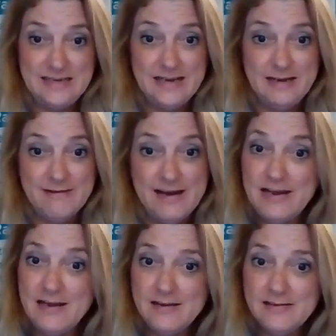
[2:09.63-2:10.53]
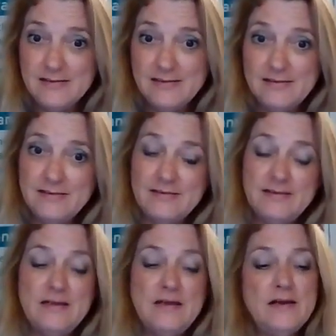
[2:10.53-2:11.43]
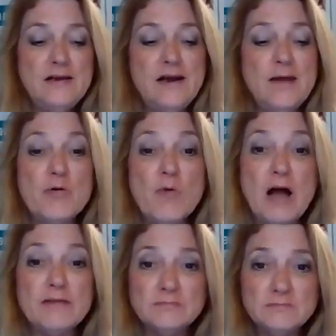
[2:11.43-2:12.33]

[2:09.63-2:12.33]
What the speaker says: Are you ready? Number 1,